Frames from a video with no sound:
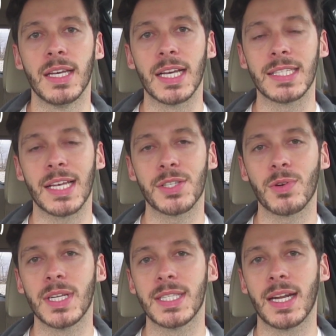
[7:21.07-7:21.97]

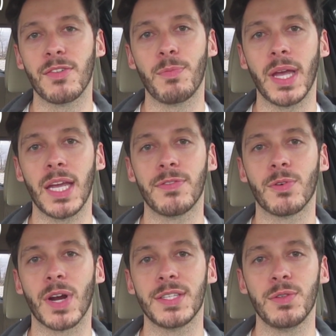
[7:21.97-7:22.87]
accessories that I've made
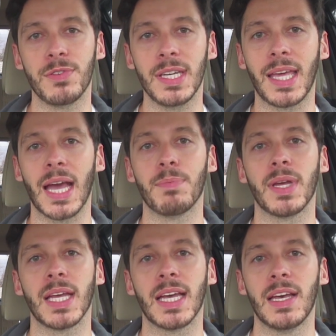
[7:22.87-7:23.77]
for SUV
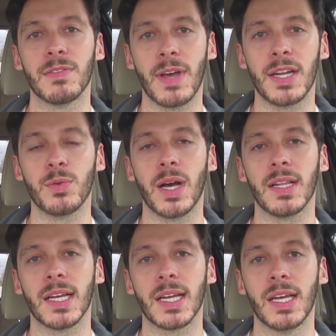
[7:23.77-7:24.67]
camping,
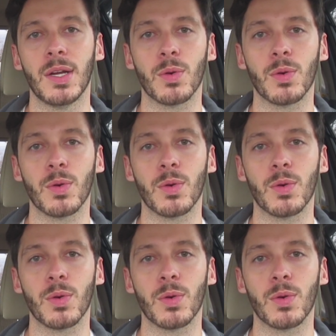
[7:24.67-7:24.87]
vandwelling,